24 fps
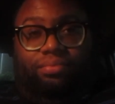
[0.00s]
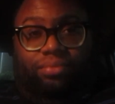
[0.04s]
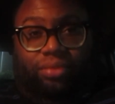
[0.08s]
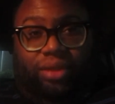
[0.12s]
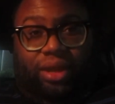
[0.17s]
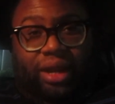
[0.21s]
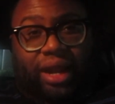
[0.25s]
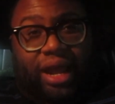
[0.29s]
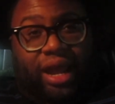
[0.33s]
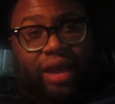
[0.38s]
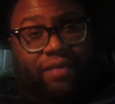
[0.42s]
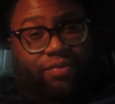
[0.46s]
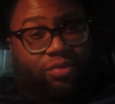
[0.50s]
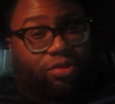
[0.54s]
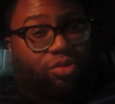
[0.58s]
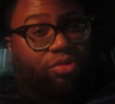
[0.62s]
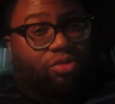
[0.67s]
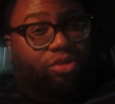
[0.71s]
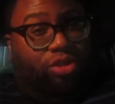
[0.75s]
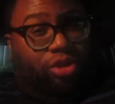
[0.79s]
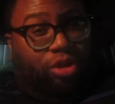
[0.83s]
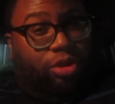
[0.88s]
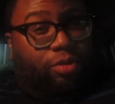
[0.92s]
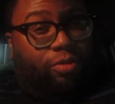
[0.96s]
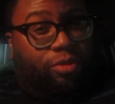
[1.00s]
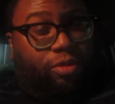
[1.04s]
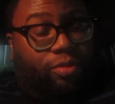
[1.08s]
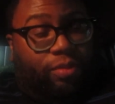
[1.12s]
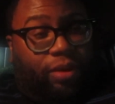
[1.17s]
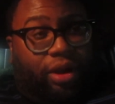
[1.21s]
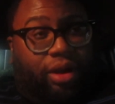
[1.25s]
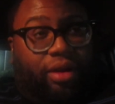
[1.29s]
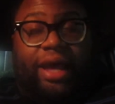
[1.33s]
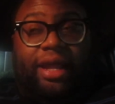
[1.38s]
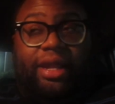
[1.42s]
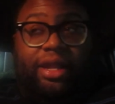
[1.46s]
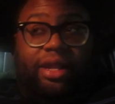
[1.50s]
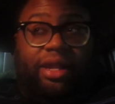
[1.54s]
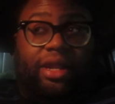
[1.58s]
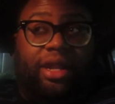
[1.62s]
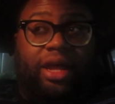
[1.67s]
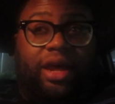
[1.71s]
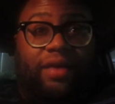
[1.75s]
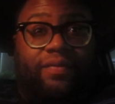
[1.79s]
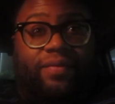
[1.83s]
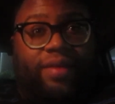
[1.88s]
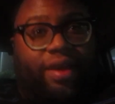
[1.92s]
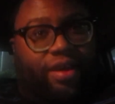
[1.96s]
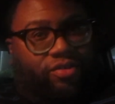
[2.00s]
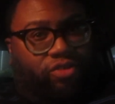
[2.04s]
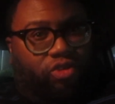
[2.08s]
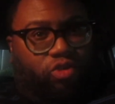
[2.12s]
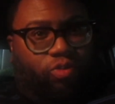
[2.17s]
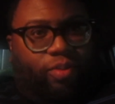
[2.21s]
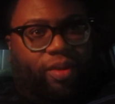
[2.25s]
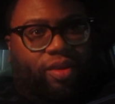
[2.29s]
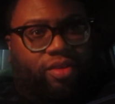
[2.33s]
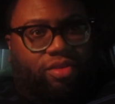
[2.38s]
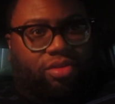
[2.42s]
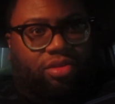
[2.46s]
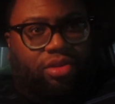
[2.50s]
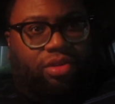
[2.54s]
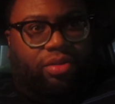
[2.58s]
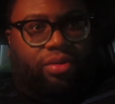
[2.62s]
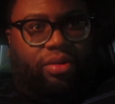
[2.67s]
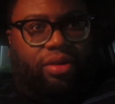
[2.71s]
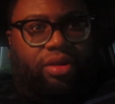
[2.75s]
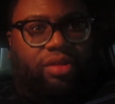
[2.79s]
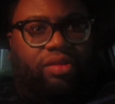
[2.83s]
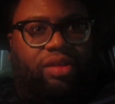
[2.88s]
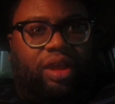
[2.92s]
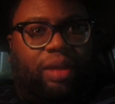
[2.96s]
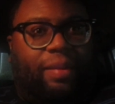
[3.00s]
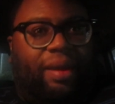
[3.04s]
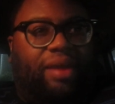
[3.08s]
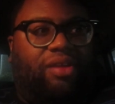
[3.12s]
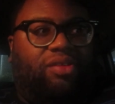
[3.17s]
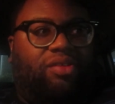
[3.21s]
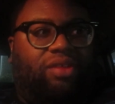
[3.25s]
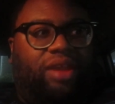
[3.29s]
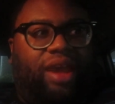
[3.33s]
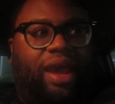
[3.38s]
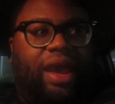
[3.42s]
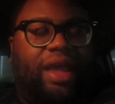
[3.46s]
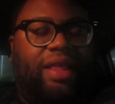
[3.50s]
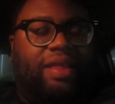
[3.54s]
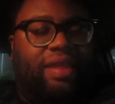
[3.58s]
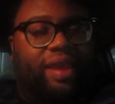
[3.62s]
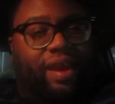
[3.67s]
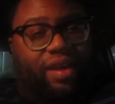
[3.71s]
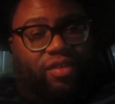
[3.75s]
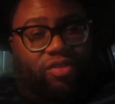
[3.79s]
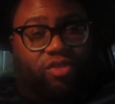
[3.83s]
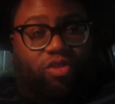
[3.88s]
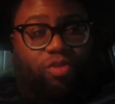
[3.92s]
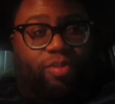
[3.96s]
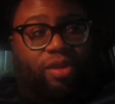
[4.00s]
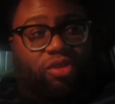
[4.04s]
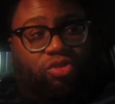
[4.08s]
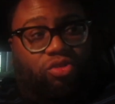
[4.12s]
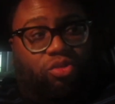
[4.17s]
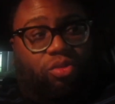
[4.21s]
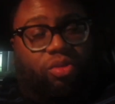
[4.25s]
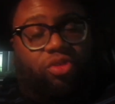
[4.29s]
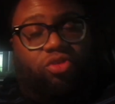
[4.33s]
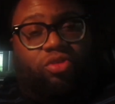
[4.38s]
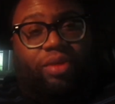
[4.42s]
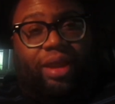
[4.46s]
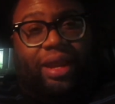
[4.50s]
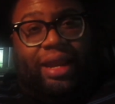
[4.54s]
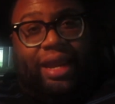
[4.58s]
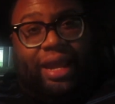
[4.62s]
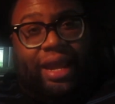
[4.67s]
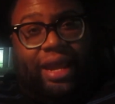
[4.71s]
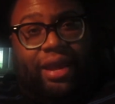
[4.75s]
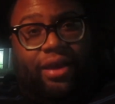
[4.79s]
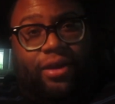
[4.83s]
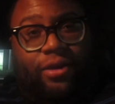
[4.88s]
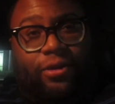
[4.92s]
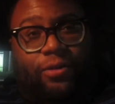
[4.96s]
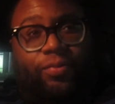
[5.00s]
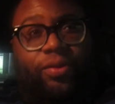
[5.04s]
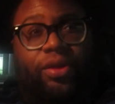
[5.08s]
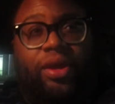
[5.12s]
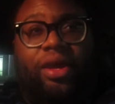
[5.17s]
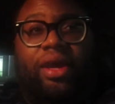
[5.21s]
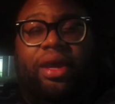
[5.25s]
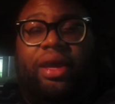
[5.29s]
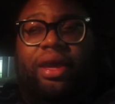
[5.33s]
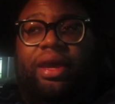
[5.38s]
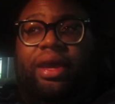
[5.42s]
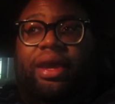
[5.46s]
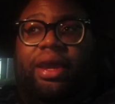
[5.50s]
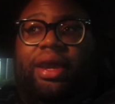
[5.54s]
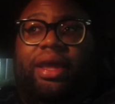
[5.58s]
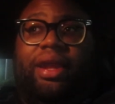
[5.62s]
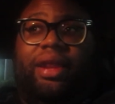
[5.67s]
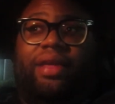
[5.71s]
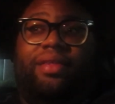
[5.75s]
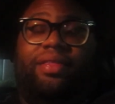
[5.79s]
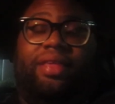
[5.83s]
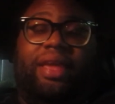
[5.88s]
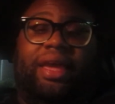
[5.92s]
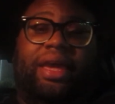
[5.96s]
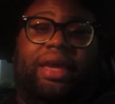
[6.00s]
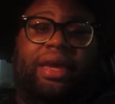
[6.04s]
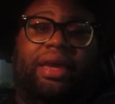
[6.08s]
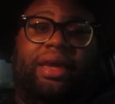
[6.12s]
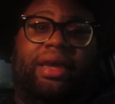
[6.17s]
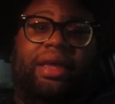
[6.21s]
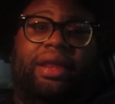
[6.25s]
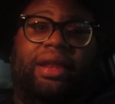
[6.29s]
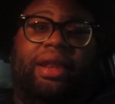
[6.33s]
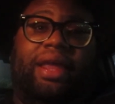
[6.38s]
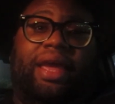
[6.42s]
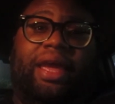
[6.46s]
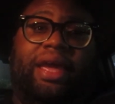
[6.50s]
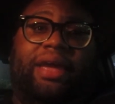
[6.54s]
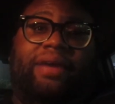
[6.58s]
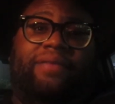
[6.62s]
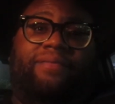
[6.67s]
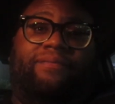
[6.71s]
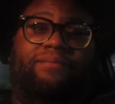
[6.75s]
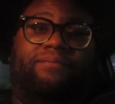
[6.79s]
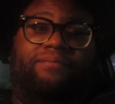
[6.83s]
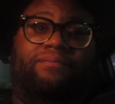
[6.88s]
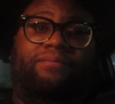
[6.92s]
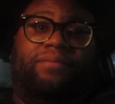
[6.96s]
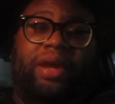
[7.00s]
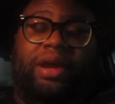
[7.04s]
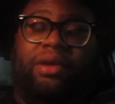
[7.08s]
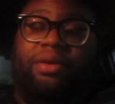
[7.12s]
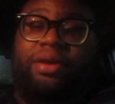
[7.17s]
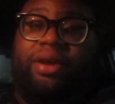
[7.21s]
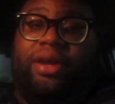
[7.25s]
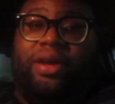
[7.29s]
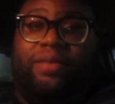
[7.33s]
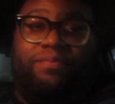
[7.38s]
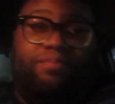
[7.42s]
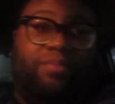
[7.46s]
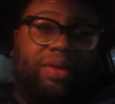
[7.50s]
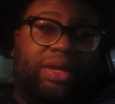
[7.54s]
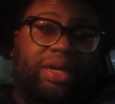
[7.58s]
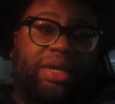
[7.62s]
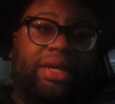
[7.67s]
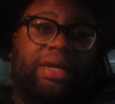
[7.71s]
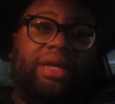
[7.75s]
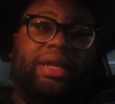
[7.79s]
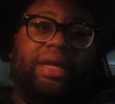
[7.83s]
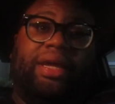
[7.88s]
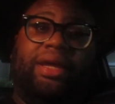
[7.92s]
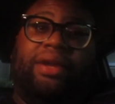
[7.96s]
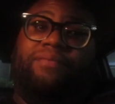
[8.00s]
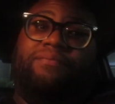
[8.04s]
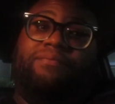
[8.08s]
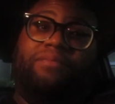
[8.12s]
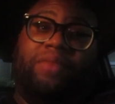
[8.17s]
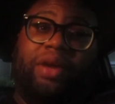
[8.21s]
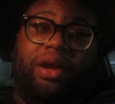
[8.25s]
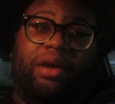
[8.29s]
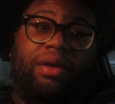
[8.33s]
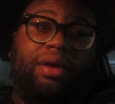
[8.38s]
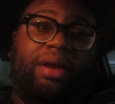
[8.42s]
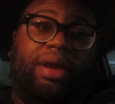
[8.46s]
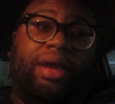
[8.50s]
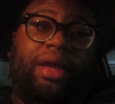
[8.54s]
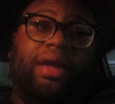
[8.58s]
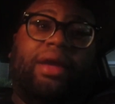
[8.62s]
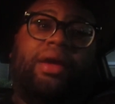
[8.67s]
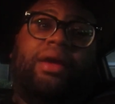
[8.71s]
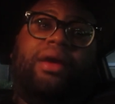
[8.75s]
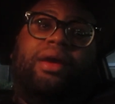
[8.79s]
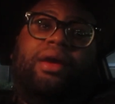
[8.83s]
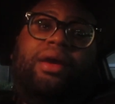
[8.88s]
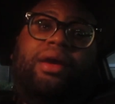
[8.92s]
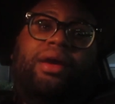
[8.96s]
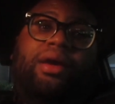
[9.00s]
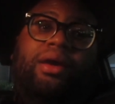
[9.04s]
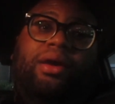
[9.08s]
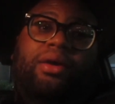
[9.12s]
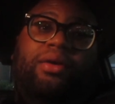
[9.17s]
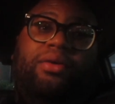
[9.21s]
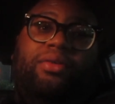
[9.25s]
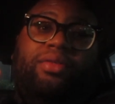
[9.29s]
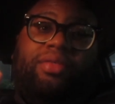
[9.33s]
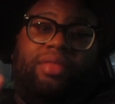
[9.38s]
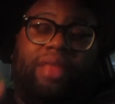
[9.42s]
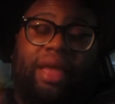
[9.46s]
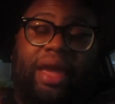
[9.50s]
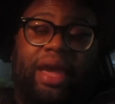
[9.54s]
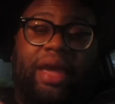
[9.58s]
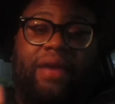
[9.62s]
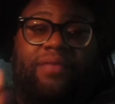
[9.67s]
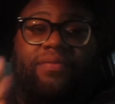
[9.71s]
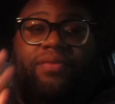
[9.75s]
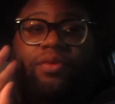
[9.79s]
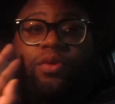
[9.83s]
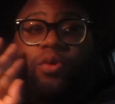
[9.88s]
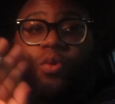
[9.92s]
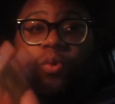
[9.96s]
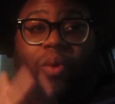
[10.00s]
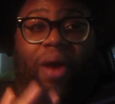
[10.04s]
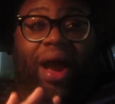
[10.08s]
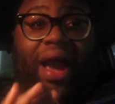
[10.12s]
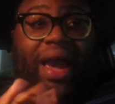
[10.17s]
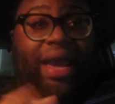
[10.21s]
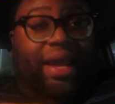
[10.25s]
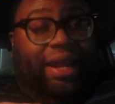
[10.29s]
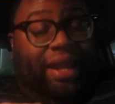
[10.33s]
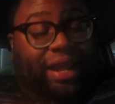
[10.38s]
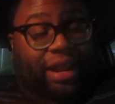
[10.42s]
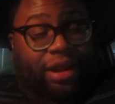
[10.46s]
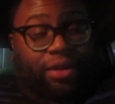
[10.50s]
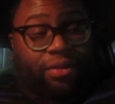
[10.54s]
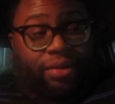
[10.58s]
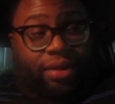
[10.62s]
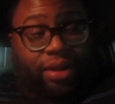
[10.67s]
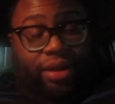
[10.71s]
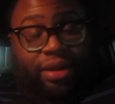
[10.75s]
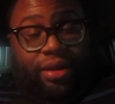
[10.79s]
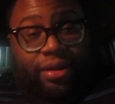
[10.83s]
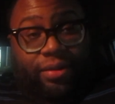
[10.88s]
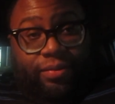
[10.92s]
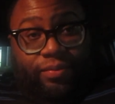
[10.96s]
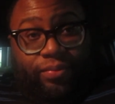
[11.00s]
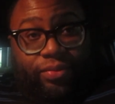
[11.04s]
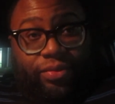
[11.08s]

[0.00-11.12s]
and I have used CubeSmart. I love Extra Space Storage. I'm actually at Extra Space Storage right now. It is in a very convenient and a very safe, quiet area